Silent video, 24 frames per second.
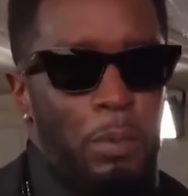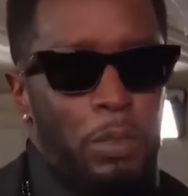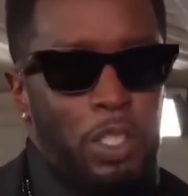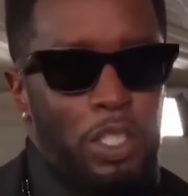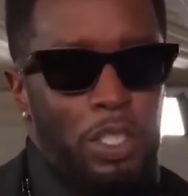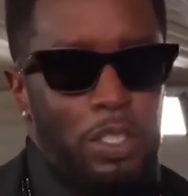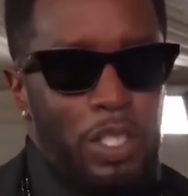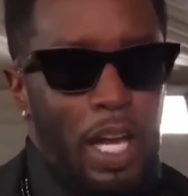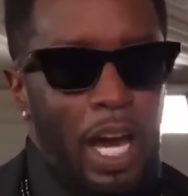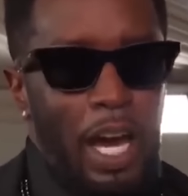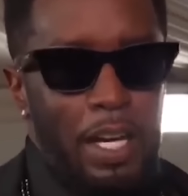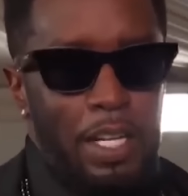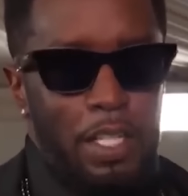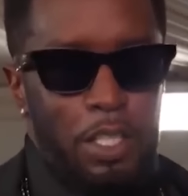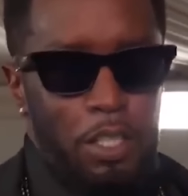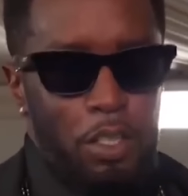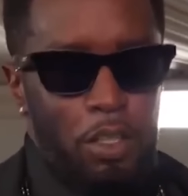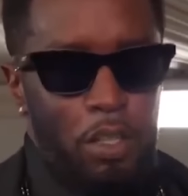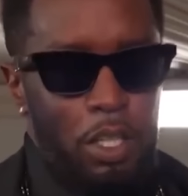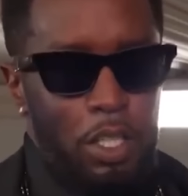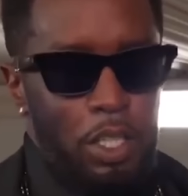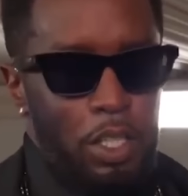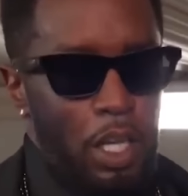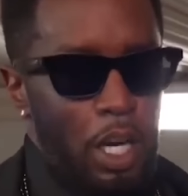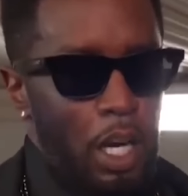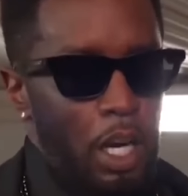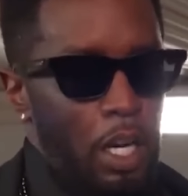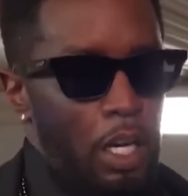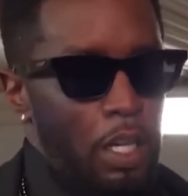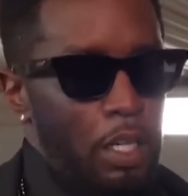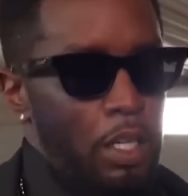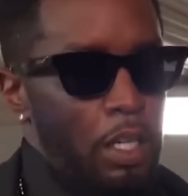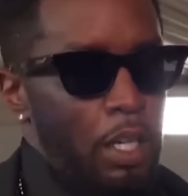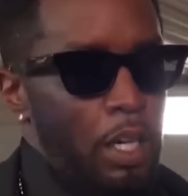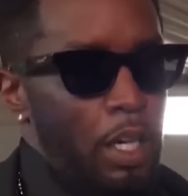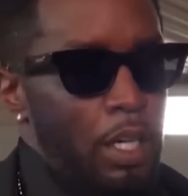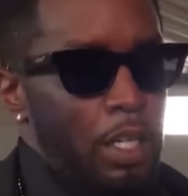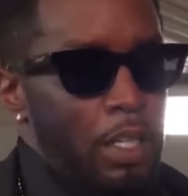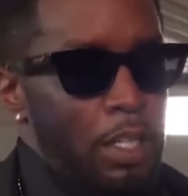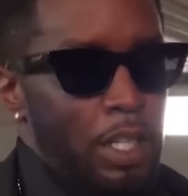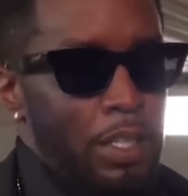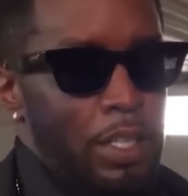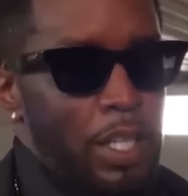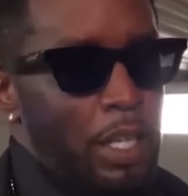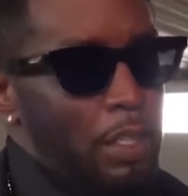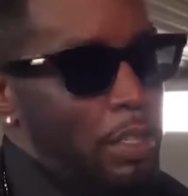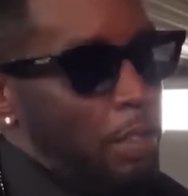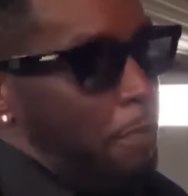and they dated for
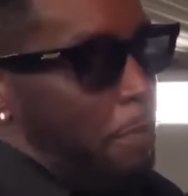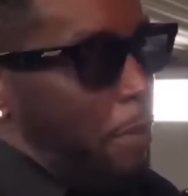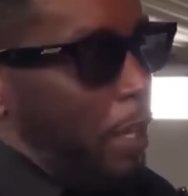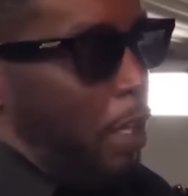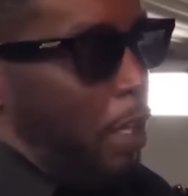about a